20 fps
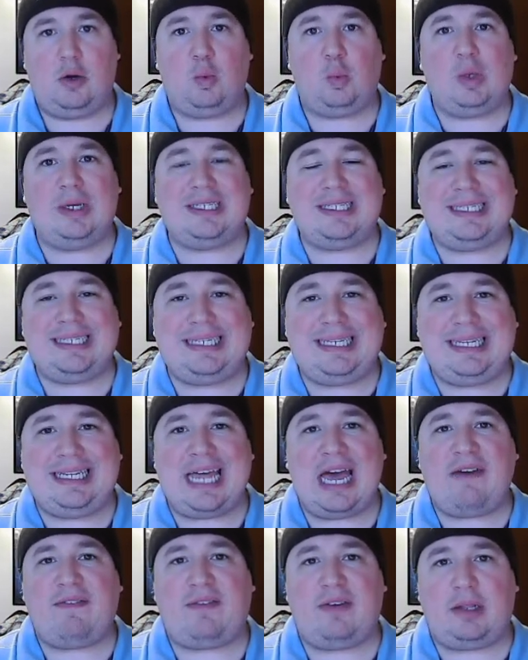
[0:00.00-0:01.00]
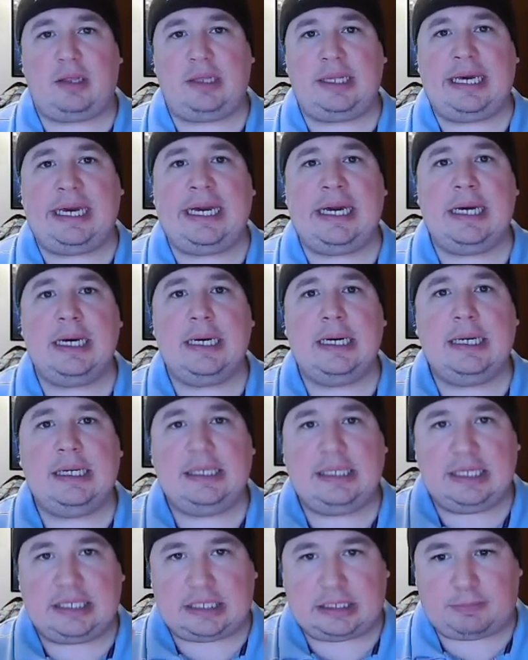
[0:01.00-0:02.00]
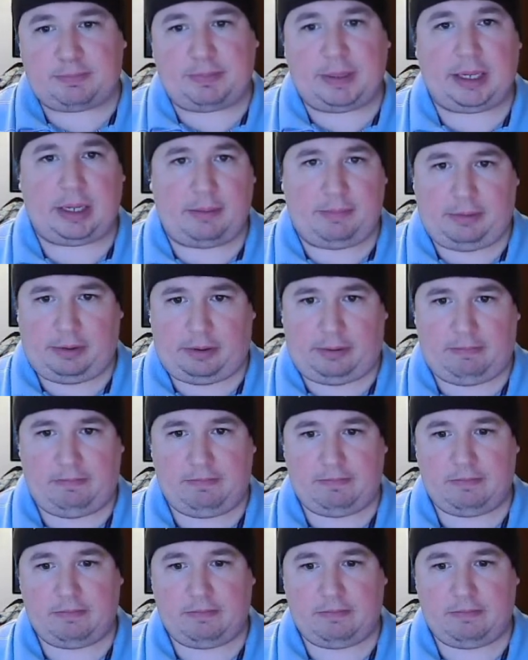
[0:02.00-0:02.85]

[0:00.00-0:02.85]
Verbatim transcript: was definitely despicable,